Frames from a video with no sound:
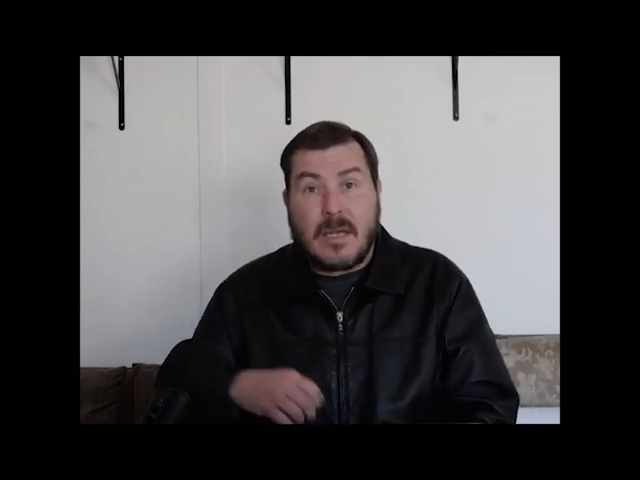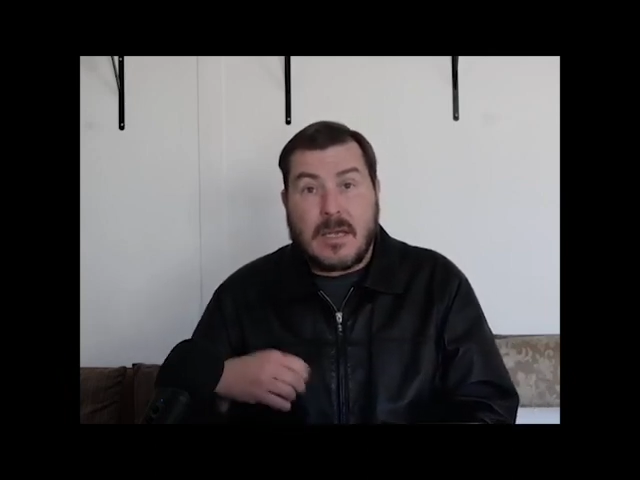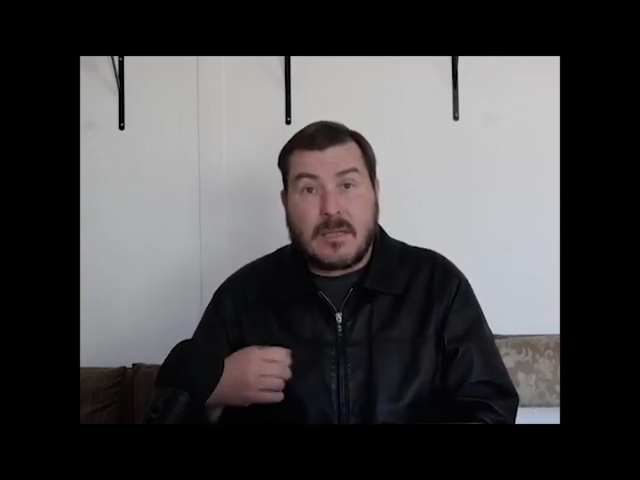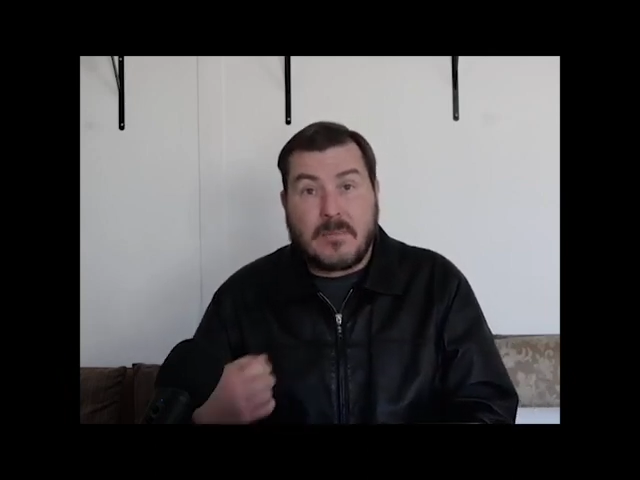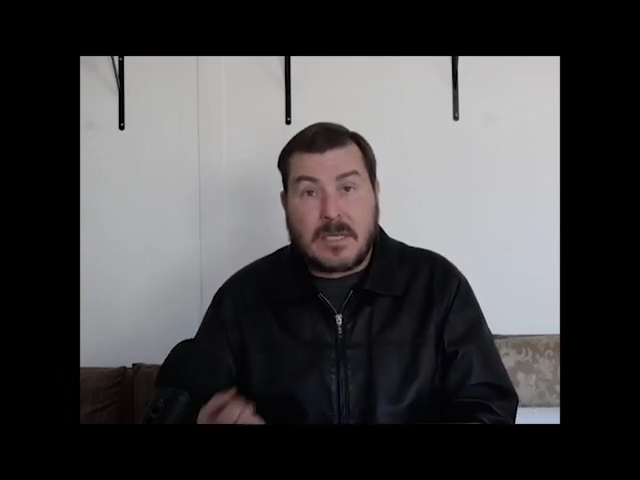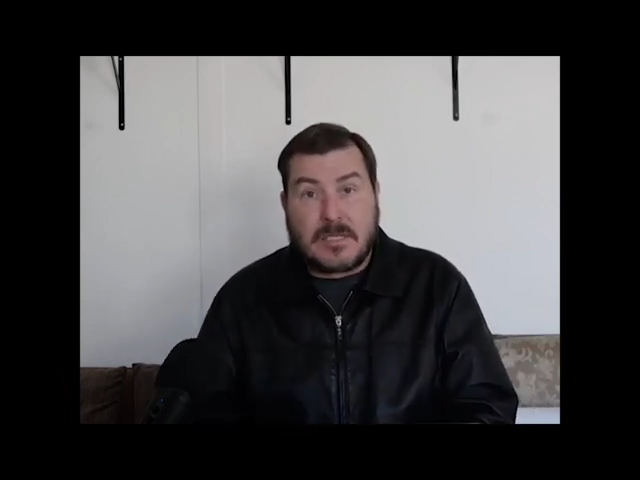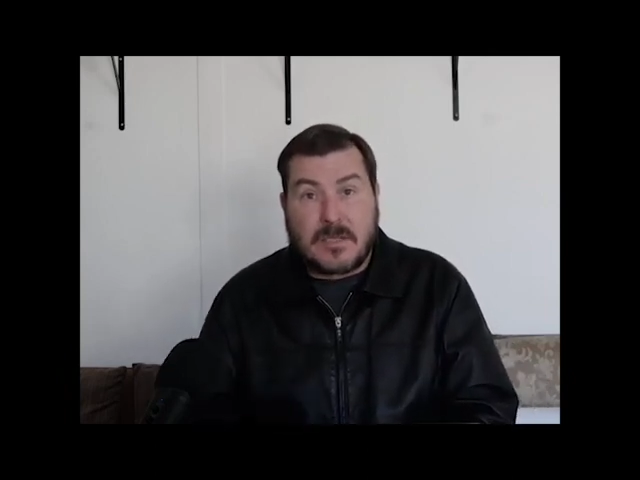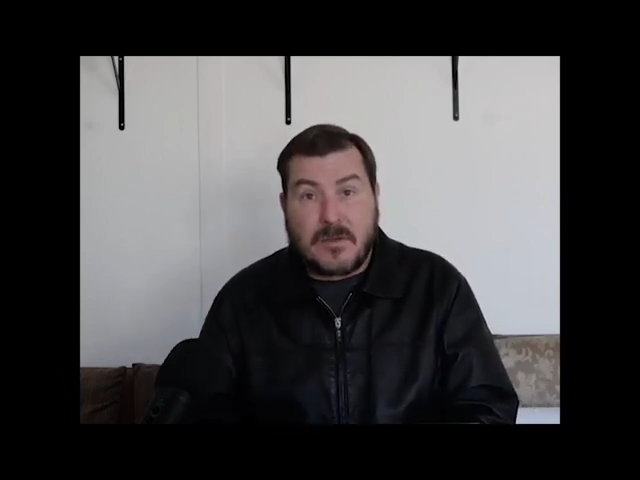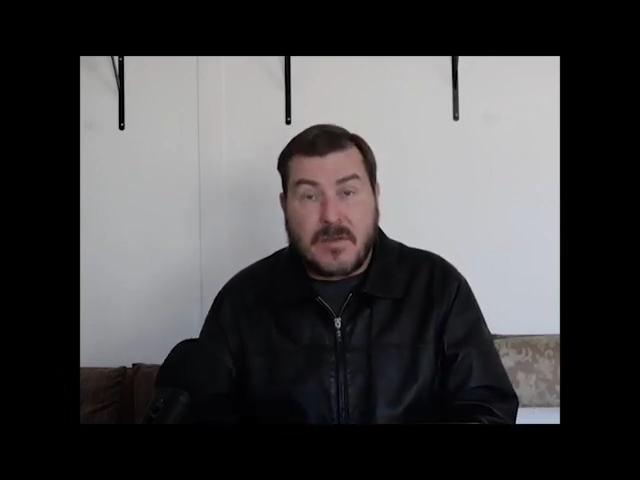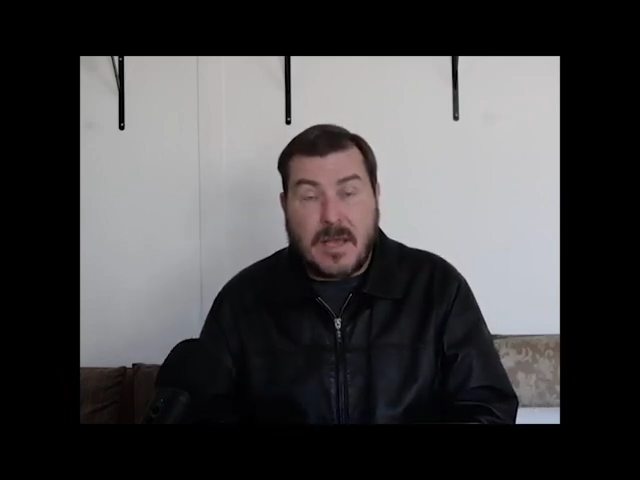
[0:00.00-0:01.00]
And the
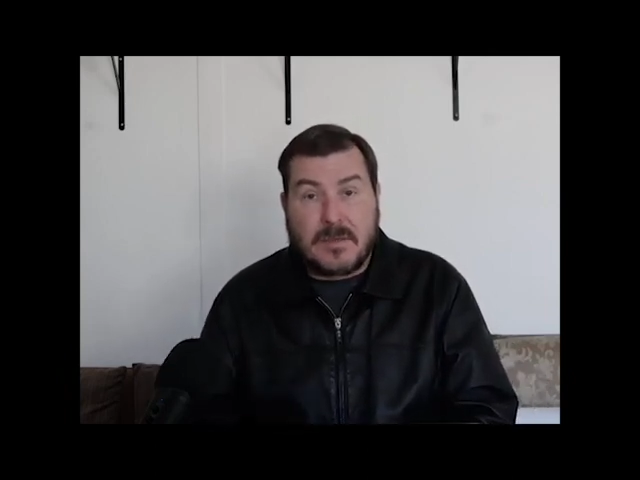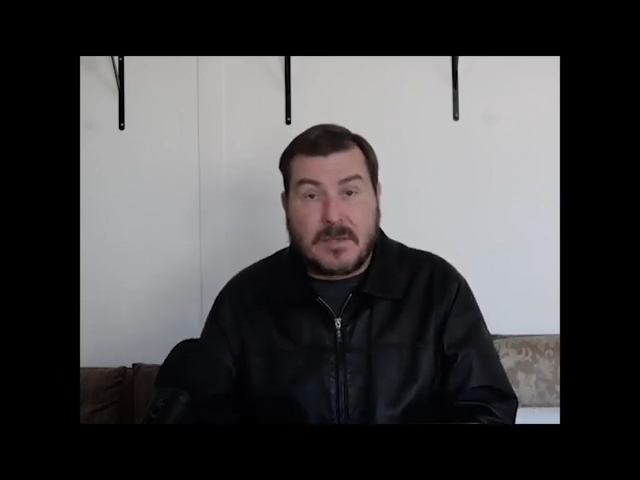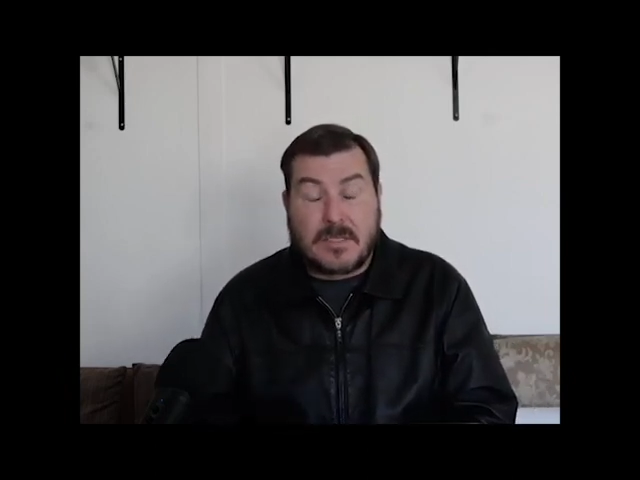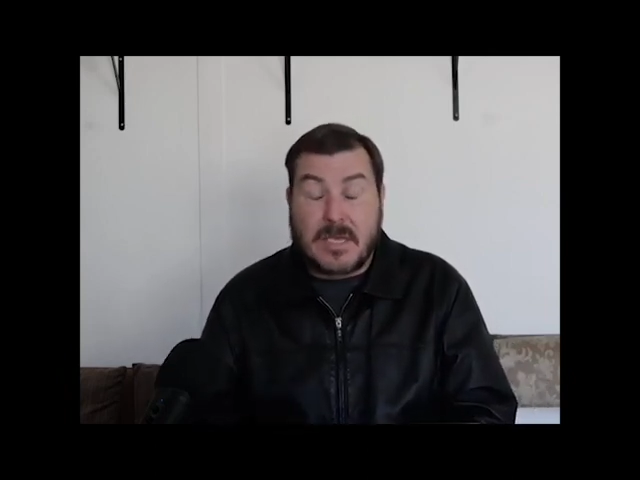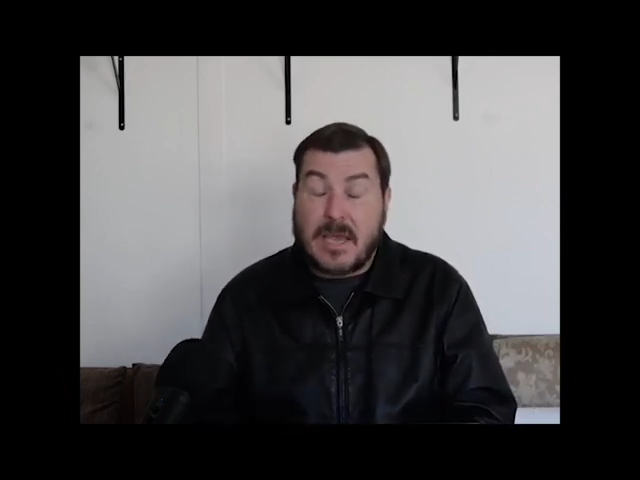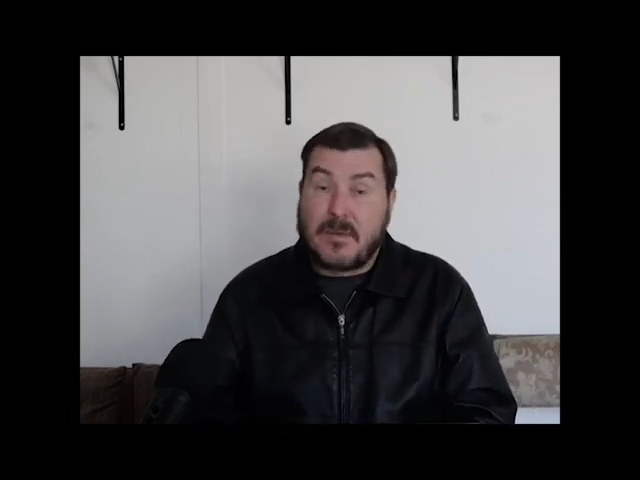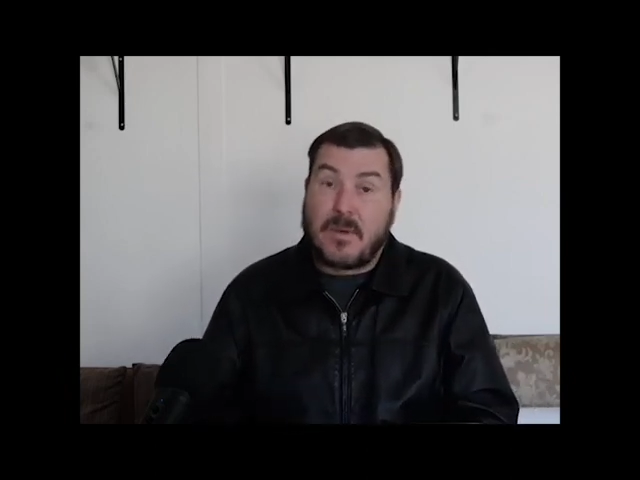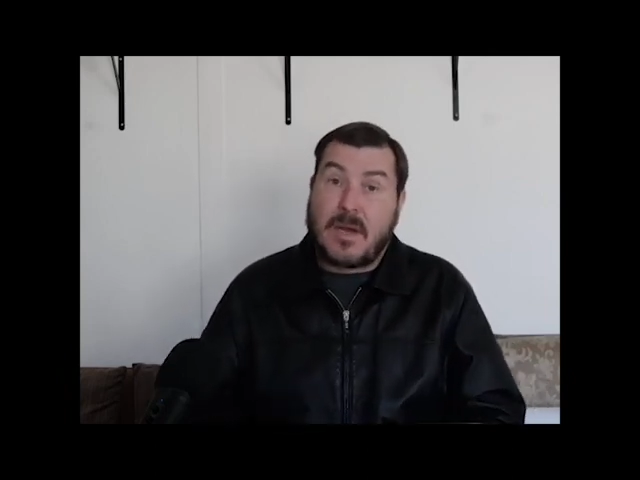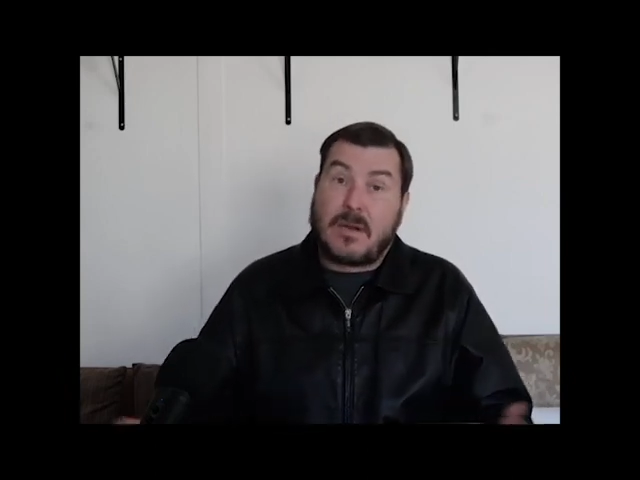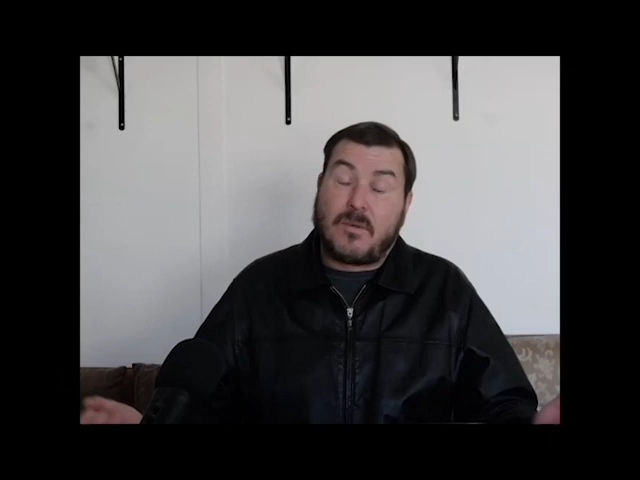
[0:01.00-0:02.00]
Minister of Health is saying,
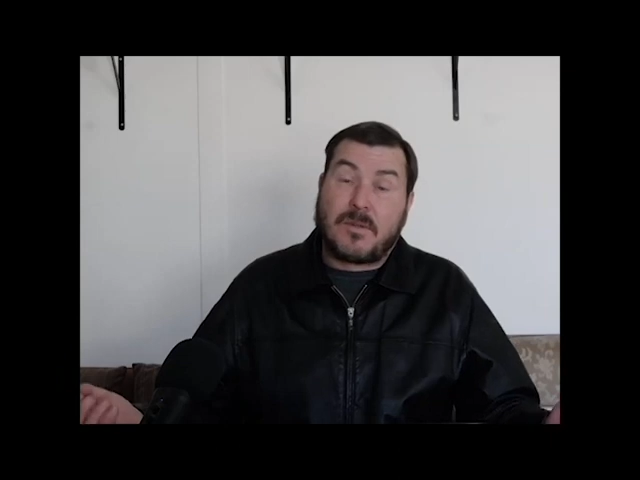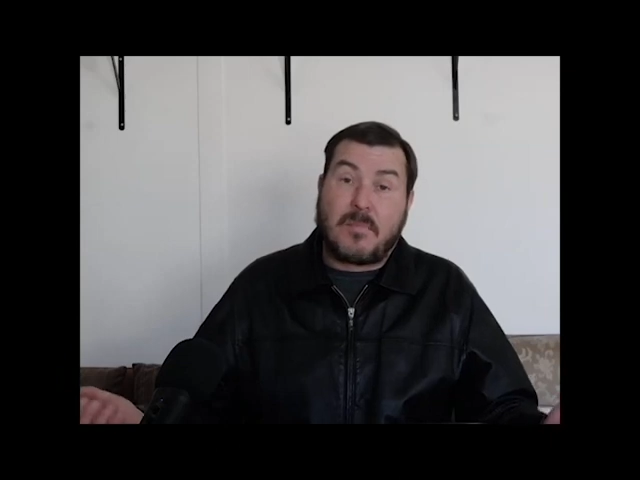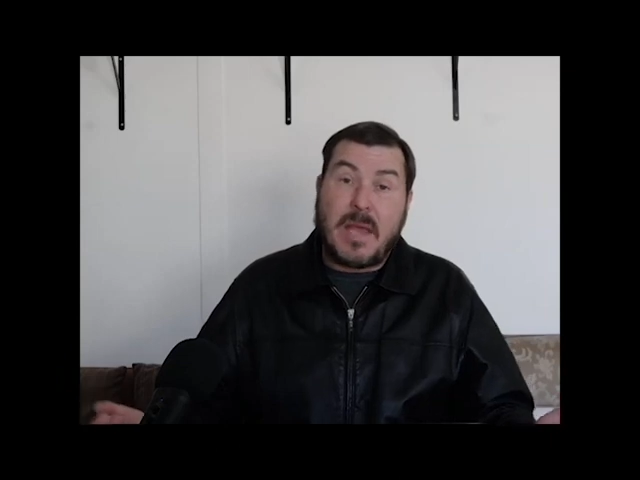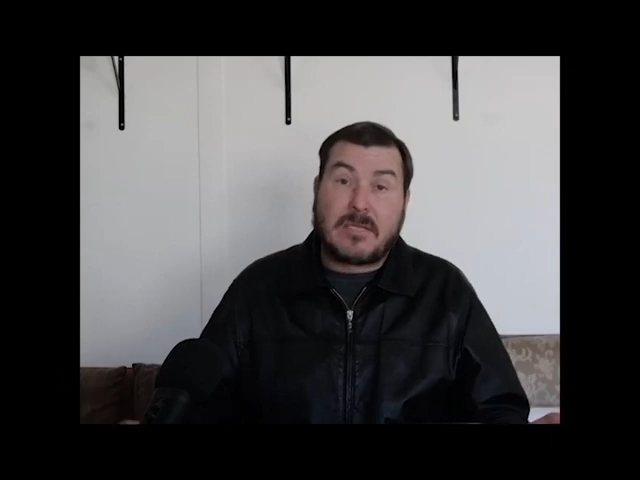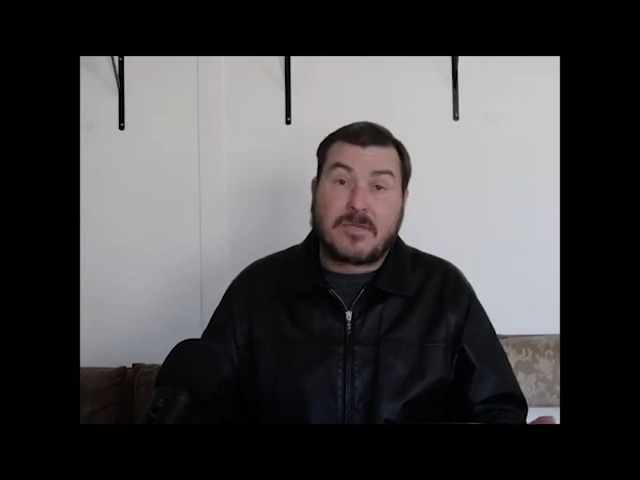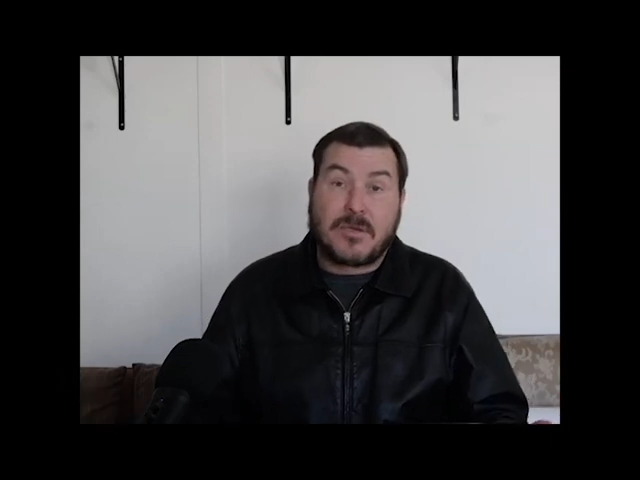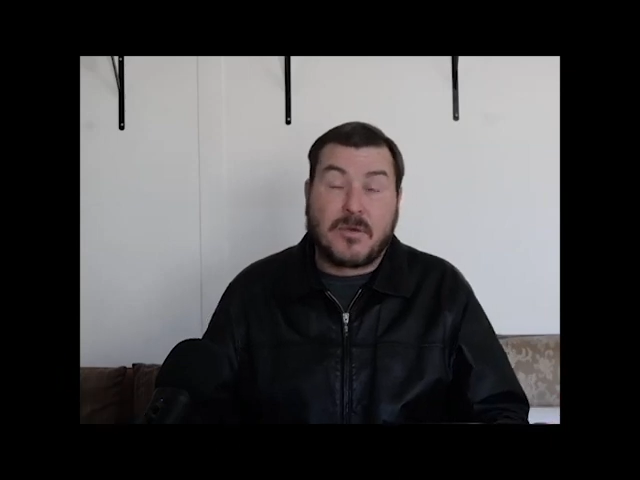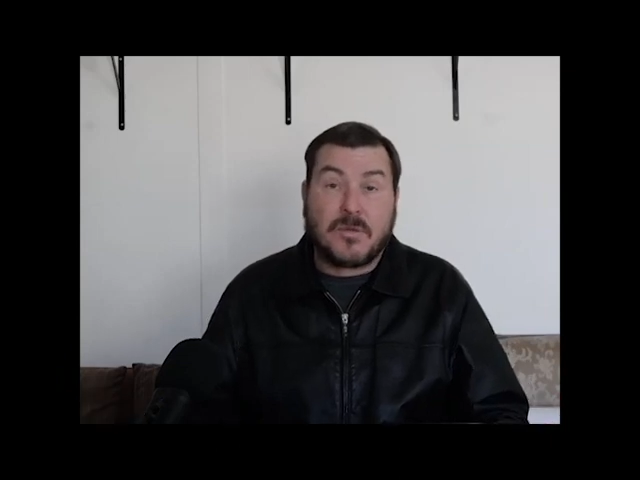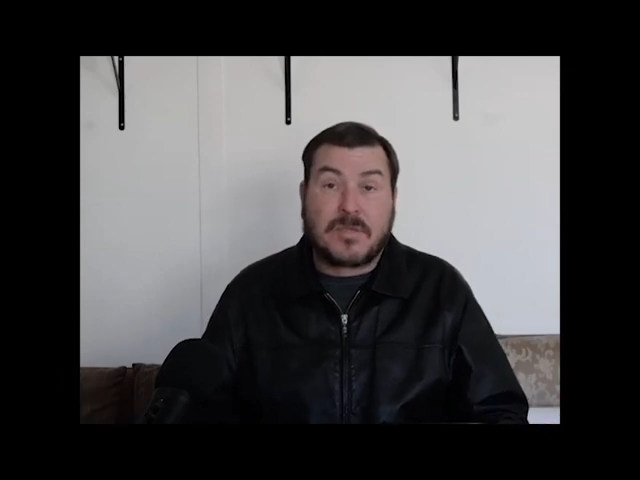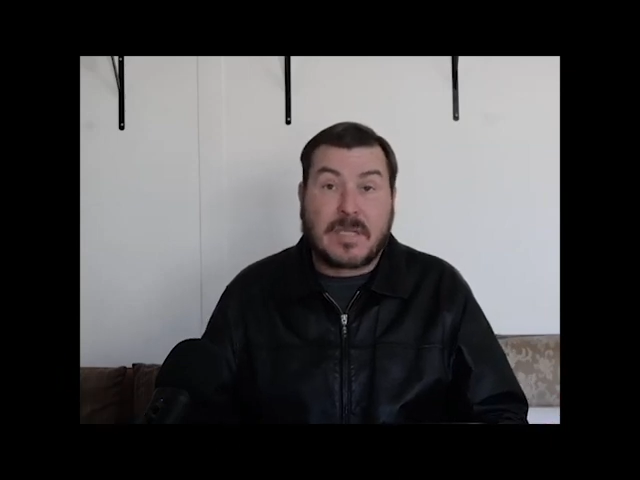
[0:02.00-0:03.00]
well, all the beds are
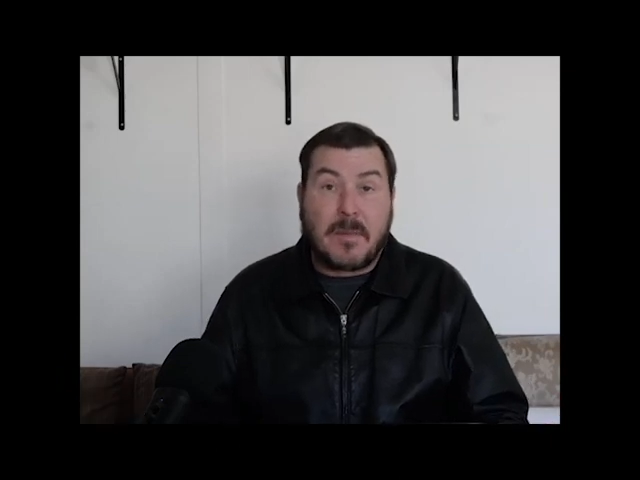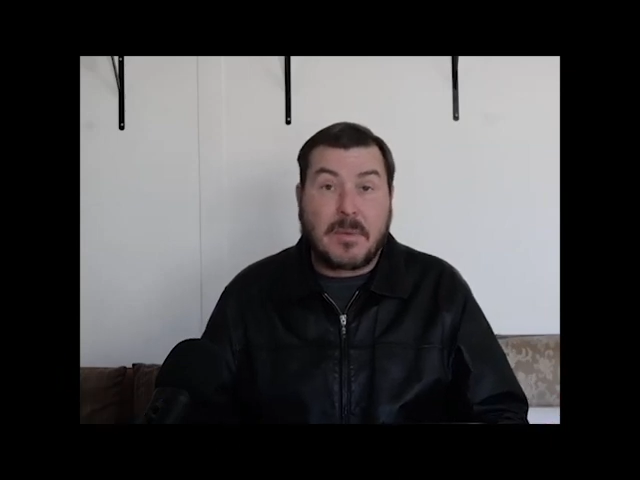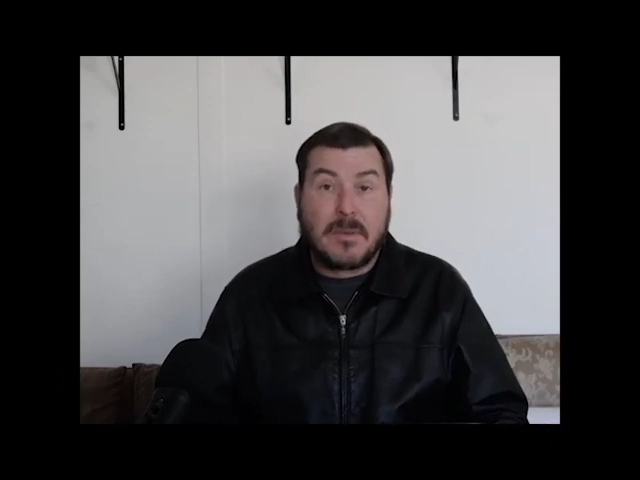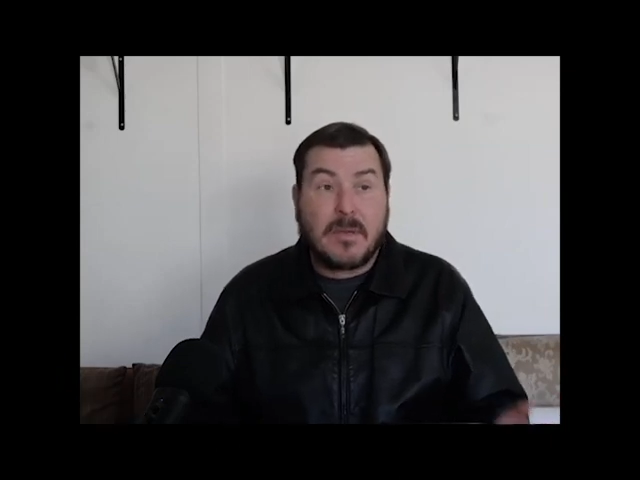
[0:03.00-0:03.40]
used up.